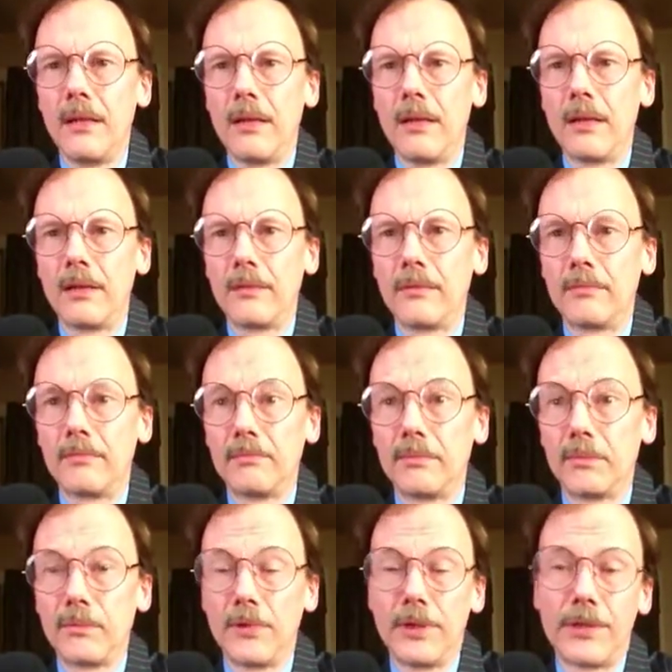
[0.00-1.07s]
it.
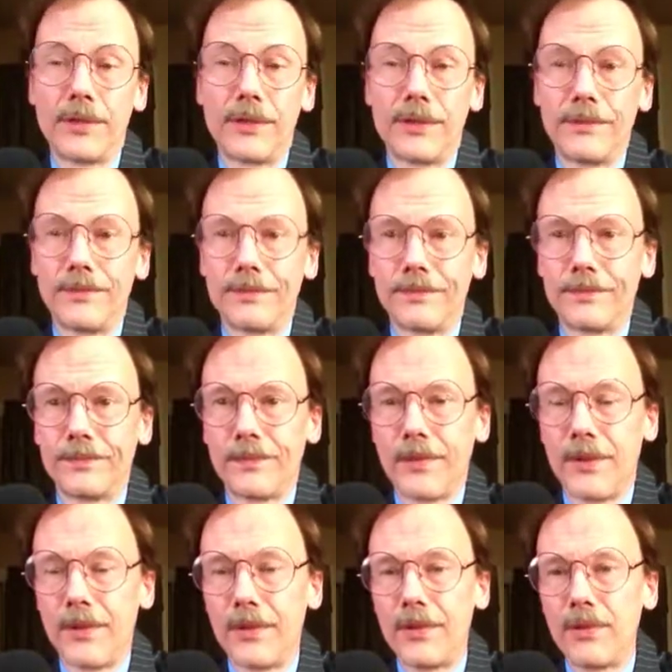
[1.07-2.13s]
Really,
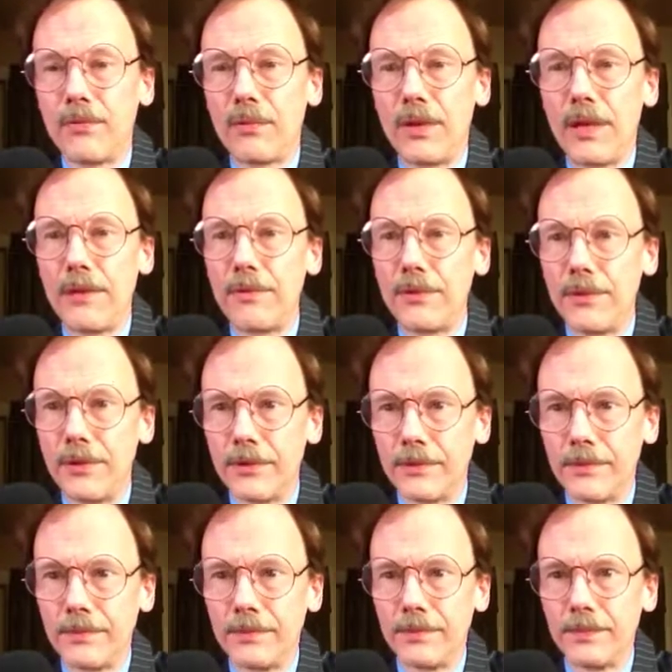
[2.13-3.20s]
this is what I would do.